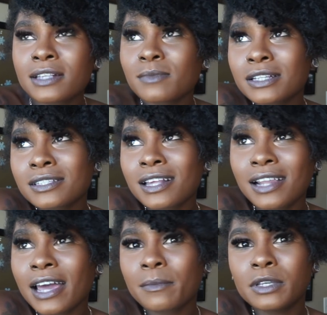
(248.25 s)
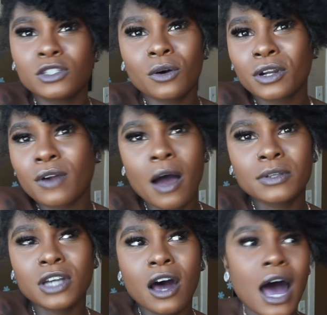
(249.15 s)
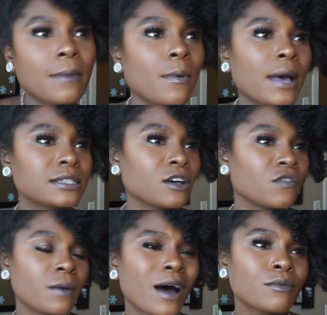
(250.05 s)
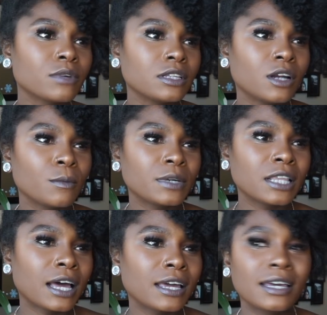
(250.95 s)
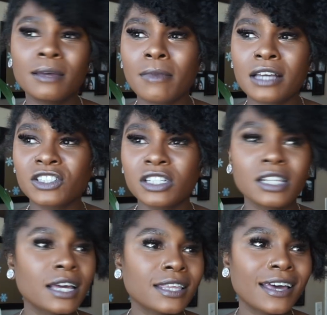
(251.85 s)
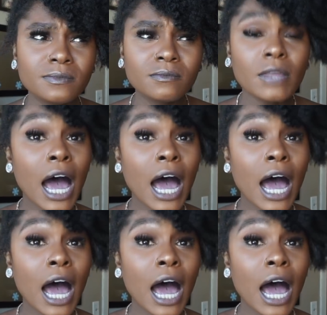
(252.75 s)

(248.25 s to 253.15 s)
As much as I like be joking around with y'all, hyping myself up, I really don't be like in my shit like that.